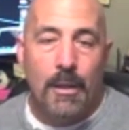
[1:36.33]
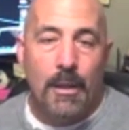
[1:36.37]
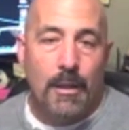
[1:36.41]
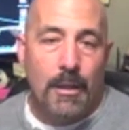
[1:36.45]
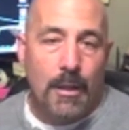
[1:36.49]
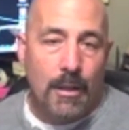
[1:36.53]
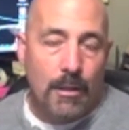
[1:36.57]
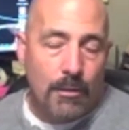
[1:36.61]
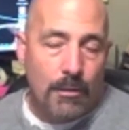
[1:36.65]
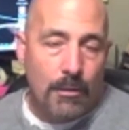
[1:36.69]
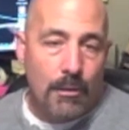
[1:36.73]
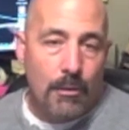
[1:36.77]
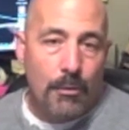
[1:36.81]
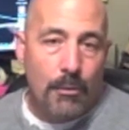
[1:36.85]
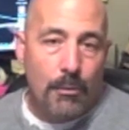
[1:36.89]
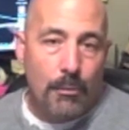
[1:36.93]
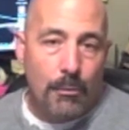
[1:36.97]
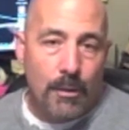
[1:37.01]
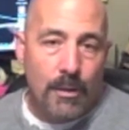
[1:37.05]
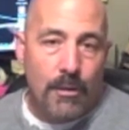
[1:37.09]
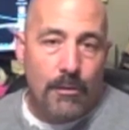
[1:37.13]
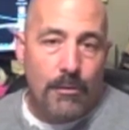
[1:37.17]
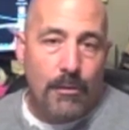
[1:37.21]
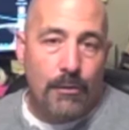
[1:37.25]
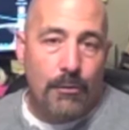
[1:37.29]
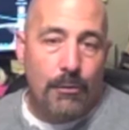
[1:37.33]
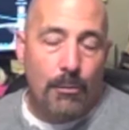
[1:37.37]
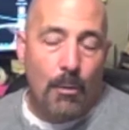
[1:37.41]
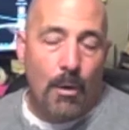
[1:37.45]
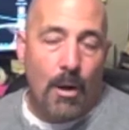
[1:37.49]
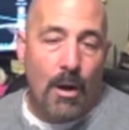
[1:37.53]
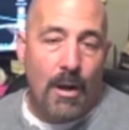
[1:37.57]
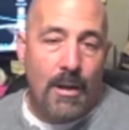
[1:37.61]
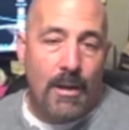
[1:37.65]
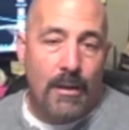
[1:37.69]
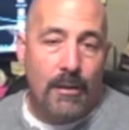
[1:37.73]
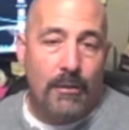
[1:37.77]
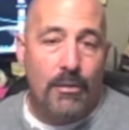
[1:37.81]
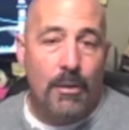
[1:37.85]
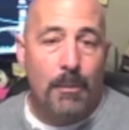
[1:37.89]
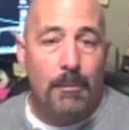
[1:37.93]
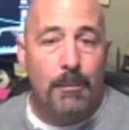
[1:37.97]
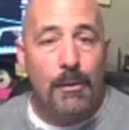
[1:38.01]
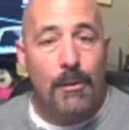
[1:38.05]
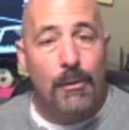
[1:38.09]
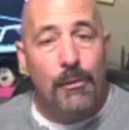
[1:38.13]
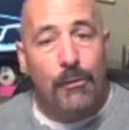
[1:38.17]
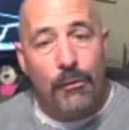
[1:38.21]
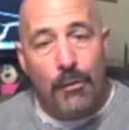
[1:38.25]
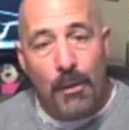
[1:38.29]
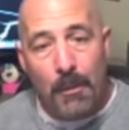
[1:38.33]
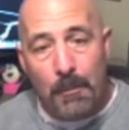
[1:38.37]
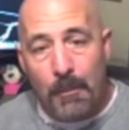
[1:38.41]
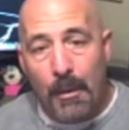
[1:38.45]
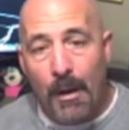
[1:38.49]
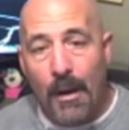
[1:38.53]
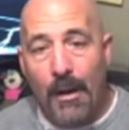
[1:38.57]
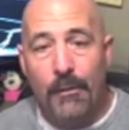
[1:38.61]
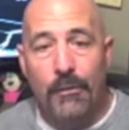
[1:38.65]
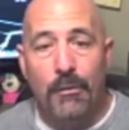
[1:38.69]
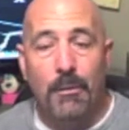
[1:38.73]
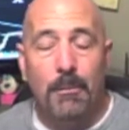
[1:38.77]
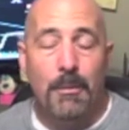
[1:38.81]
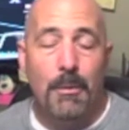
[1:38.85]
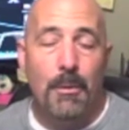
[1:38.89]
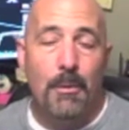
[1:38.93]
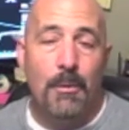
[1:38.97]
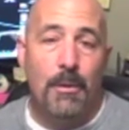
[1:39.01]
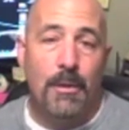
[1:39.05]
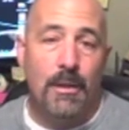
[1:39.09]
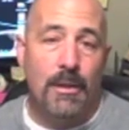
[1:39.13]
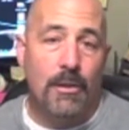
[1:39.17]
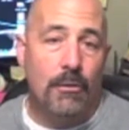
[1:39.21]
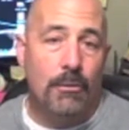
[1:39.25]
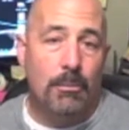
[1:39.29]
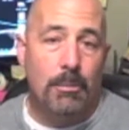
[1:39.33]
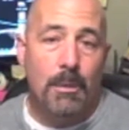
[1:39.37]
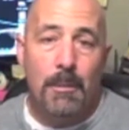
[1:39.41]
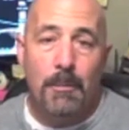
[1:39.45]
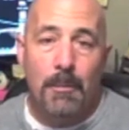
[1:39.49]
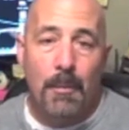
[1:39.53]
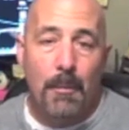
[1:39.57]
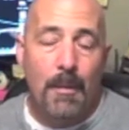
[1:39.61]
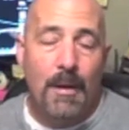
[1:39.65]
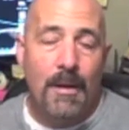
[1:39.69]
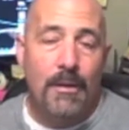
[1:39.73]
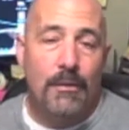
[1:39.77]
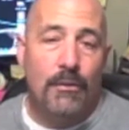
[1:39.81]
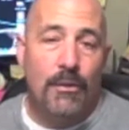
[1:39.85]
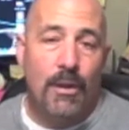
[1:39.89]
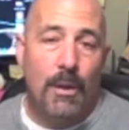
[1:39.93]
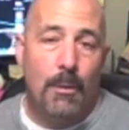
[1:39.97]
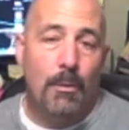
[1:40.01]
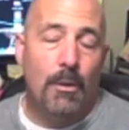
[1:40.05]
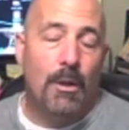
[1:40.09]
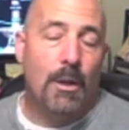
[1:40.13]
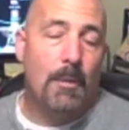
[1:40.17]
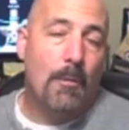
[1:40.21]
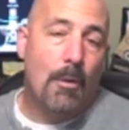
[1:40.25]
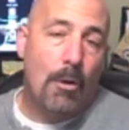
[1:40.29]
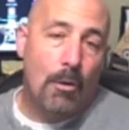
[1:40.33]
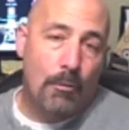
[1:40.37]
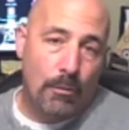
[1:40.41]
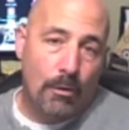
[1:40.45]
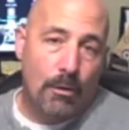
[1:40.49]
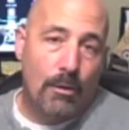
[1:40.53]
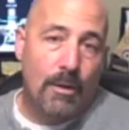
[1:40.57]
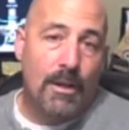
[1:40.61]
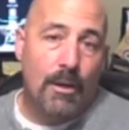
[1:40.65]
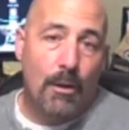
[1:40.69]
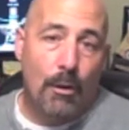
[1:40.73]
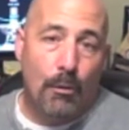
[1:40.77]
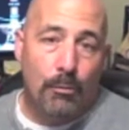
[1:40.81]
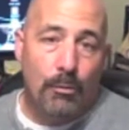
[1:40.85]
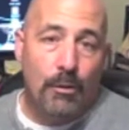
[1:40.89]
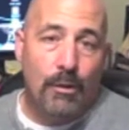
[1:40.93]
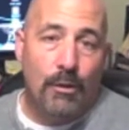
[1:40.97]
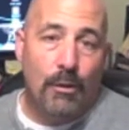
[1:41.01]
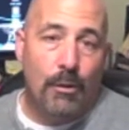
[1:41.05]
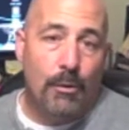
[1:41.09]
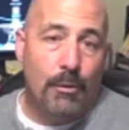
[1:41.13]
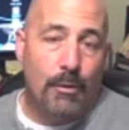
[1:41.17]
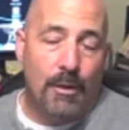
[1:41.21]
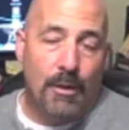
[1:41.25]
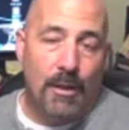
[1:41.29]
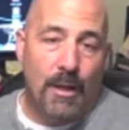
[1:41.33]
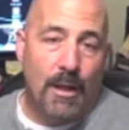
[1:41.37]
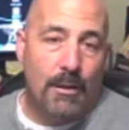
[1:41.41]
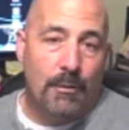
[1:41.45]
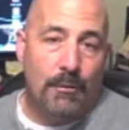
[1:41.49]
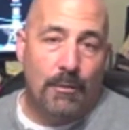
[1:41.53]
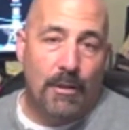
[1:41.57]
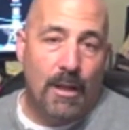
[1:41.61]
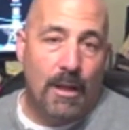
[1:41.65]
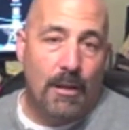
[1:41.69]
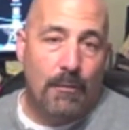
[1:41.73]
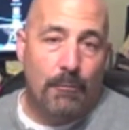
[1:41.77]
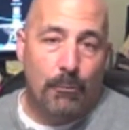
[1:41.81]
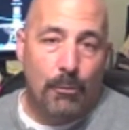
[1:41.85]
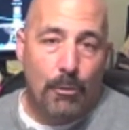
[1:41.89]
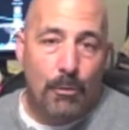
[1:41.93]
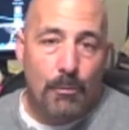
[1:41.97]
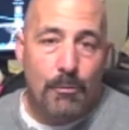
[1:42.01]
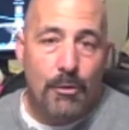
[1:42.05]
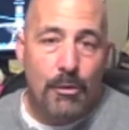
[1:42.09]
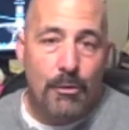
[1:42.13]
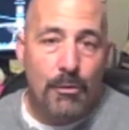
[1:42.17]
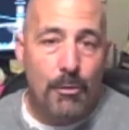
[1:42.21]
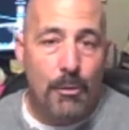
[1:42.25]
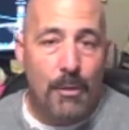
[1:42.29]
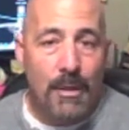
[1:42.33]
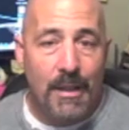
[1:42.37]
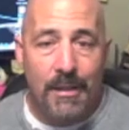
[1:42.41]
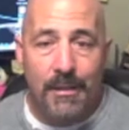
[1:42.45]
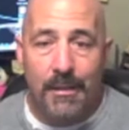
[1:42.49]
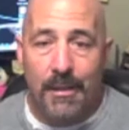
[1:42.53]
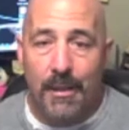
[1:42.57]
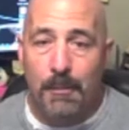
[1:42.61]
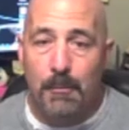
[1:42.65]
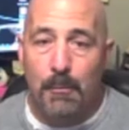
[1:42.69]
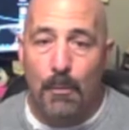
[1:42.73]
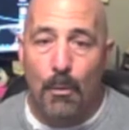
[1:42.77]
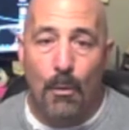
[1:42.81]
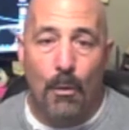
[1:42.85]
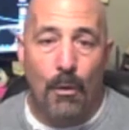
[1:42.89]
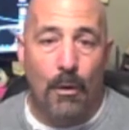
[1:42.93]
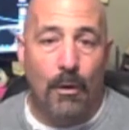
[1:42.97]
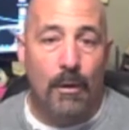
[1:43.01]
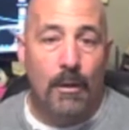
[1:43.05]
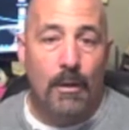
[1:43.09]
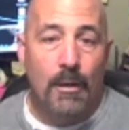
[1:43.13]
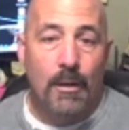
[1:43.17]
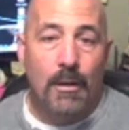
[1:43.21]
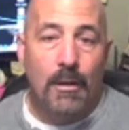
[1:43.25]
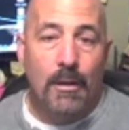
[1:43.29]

And I don't know the reasons why, except there's some possibilities. People might say, well, I'm already overloaded. I don't have room to do anything more.